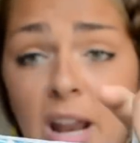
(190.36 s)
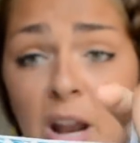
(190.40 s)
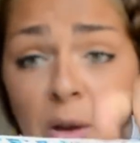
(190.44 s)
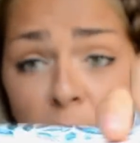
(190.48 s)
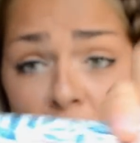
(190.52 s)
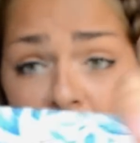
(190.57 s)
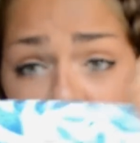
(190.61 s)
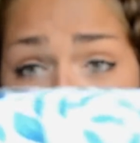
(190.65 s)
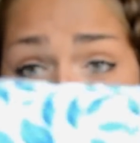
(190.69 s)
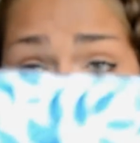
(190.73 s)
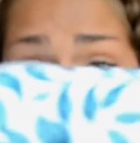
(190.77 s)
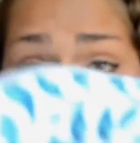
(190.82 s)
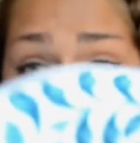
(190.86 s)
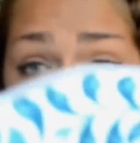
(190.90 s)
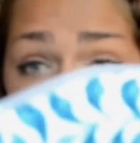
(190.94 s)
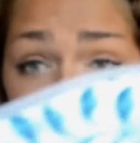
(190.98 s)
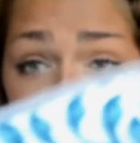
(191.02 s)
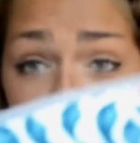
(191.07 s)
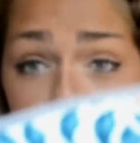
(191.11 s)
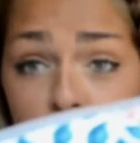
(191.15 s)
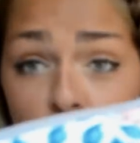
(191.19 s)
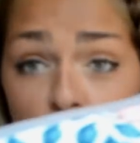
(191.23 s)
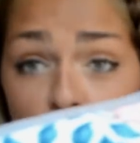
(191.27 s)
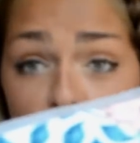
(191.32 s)
and I recommend
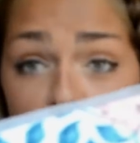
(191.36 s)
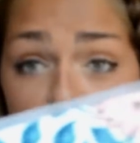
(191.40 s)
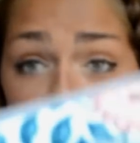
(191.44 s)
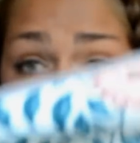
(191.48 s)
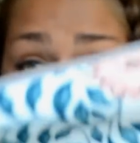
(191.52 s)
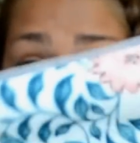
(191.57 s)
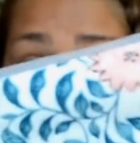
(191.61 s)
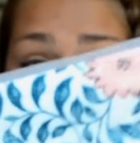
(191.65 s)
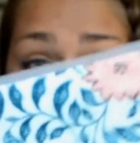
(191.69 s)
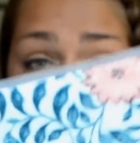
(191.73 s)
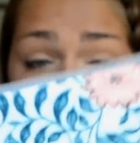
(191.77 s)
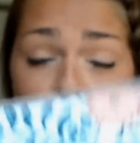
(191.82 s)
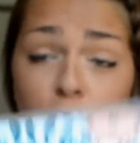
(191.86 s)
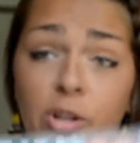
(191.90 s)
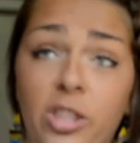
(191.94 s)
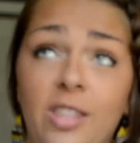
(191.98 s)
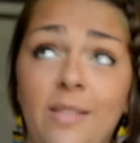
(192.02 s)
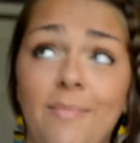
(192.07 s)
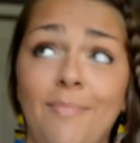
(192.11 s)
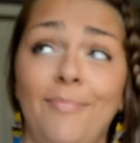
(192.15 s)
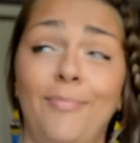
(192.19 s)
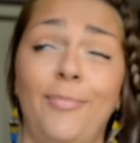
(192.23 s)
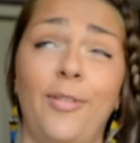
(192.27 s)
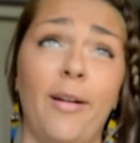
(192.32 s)
them so much. I've worn
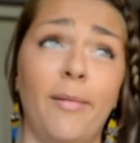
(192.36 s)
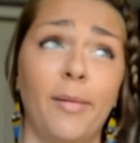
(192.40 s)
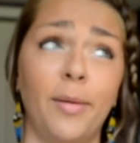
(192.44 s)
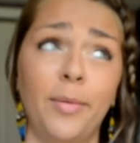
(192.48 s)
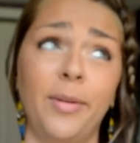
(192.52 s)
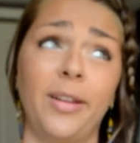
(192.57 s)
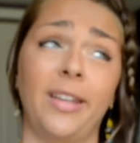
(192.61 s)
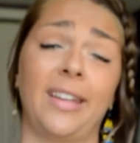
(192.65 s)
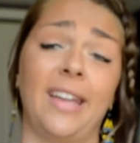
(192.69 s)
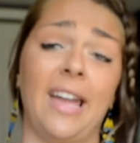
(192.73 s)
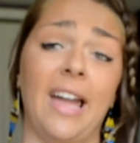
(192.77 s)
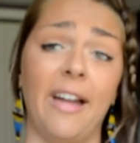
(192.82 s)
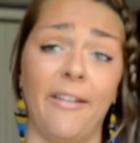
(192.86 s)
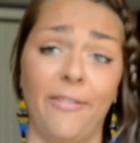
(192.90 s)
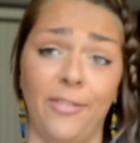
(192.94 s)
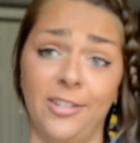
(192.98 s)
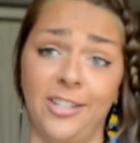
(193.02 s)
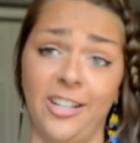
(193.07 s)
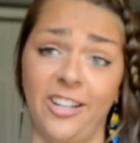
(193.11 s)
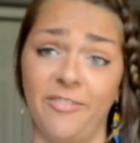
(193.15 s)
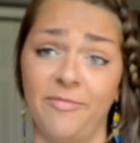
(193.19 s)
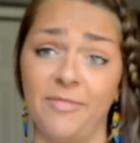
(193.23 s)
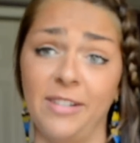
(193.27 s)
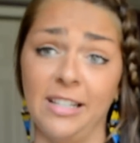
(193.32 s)
them probably like
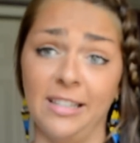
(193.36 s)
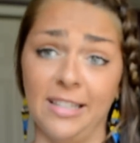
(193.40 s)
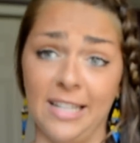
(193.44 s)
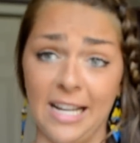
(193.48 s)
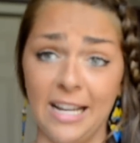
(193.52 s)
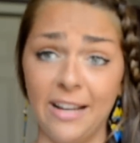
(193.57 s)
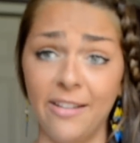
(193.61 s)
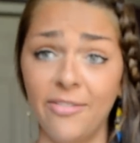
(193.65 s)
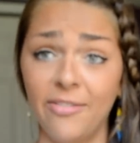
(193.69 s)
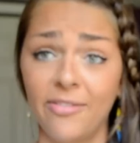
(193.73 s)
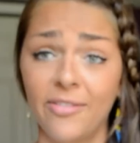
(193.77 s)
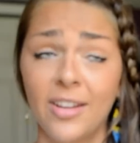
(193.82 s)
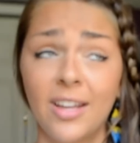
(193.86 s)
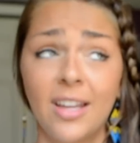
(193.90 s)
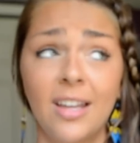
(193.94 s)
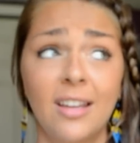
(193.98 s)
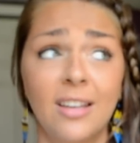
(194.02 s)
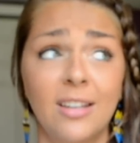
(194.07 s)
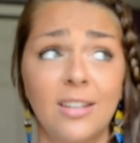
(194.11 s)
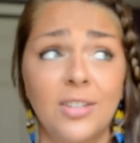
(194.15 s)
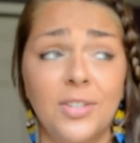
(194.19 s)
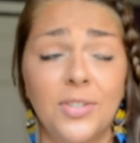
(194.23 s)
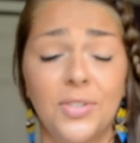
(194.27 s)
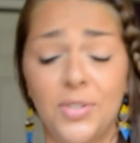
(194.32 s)
every day of my life.
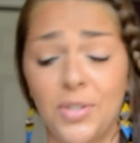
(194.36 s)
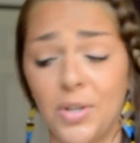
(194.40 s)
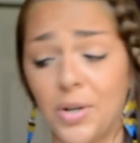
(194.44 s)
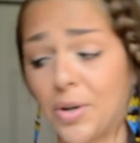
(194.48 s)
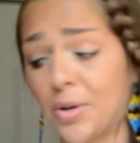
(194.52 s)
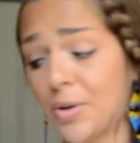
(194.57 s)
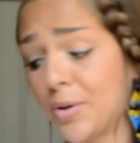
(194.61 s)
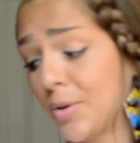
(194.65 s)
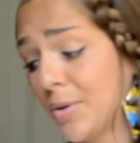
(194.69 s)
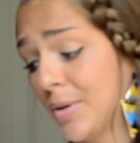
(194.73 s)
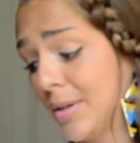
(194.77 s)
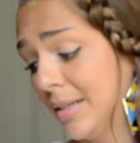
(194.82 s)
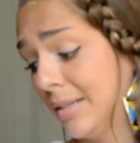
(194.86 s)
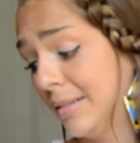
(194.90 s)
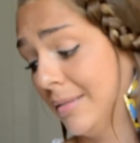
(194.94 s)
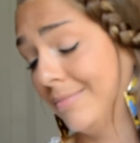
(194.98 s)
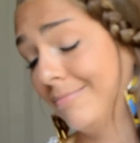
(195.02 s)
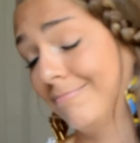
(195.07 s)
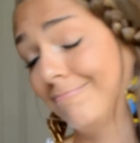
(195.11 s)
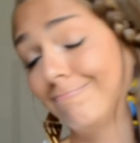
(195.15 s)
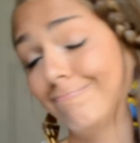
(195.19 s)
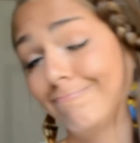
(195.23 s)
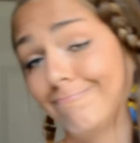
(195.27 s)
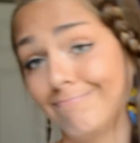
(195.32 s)
So
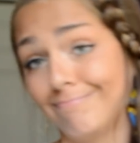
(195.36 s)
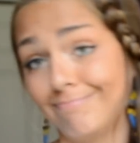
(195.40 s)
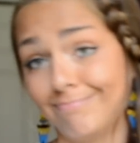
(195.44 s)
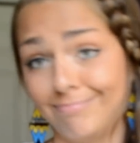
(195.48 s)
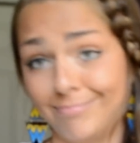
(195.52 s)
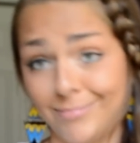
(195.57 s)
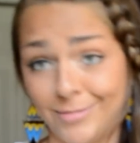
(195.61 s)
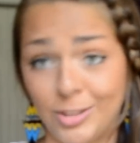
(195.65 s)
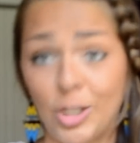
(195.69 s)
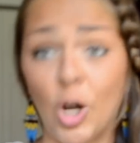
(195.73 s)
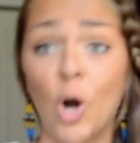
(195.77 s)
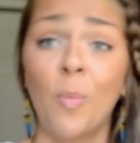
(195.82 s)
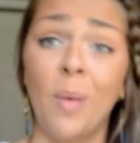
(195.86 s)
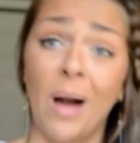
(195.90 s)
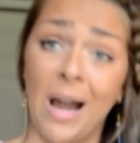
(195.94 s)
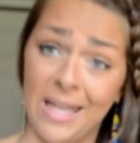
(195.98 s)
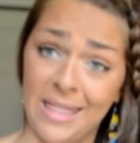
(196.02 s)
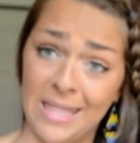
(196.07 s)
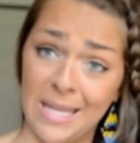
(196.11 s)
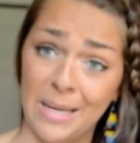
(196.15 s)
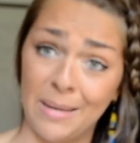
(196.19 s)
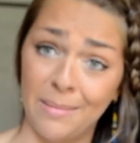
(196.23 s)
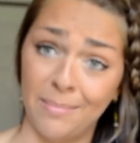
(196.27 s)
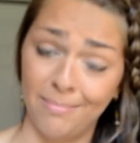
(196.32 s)
go
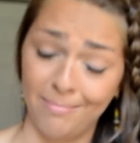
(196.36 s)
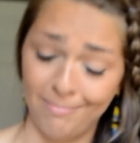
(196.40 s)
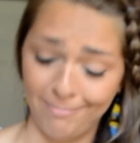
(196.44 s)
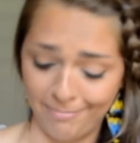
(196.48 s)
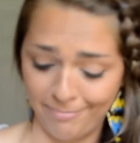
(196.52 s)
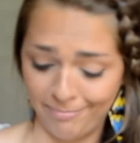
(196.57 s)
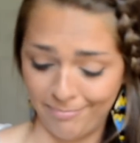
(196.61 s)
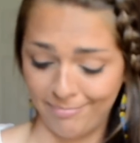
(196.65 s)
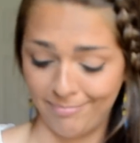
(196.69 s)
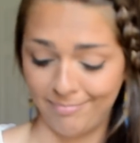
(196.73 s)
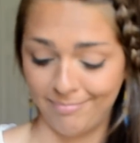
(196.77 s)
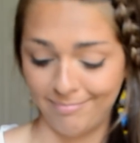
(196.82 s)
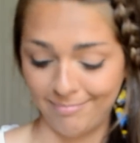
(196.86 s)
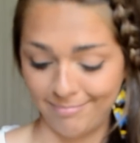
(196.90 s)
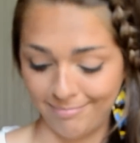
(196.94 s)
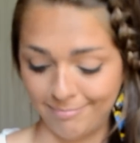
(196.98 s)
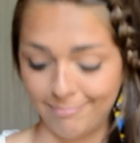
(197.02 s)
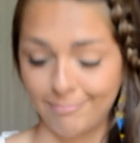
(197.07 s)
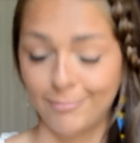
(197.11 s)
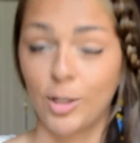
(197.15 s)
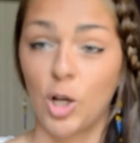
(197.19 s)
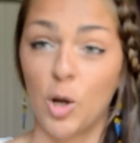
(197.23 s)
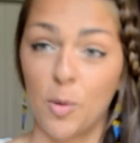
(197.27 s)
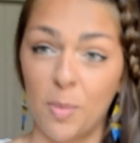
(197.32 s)
buy them.
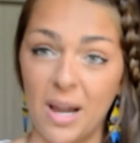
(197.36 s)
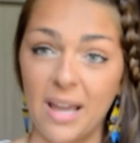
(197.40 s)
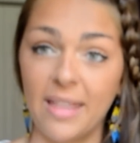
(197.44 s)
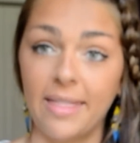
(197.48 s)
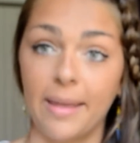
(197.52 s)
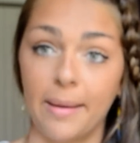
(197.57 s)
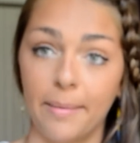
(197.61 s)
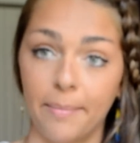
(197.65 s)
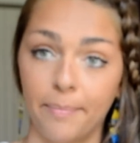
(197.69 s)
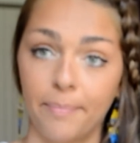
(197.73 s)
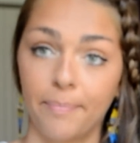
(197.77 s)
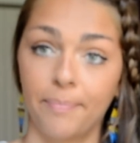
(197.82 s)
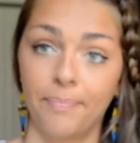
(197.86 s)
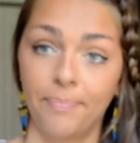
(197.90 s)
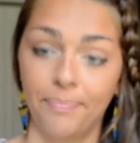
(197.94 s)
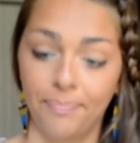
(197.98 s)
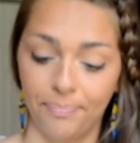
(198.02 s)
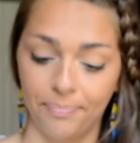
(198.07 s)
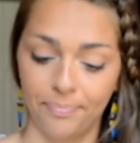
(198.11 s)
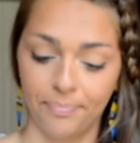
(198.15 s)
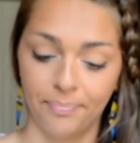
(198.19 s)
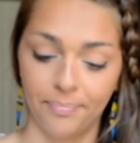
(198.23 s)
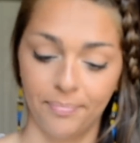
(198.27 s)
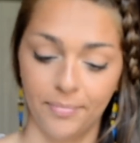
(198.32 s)
Go buy them.
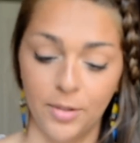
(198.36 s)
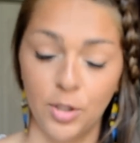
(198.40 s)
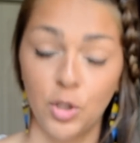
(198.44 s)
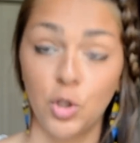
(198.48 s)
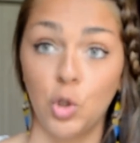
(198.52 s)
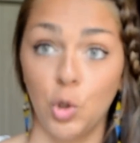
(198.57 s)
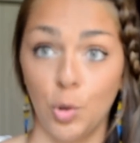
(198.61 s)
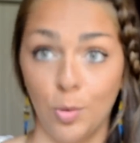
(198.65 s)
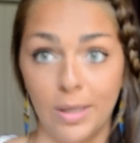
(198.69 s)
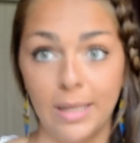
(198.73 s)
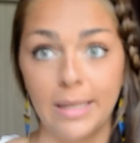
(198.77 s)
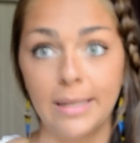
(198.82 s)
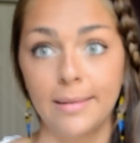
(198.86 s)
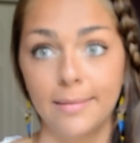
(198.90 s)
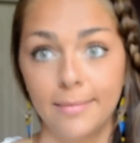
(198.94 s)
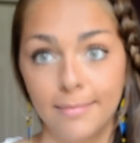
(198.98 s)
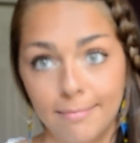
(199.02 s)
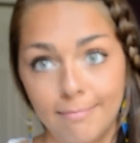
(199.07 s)
Do it.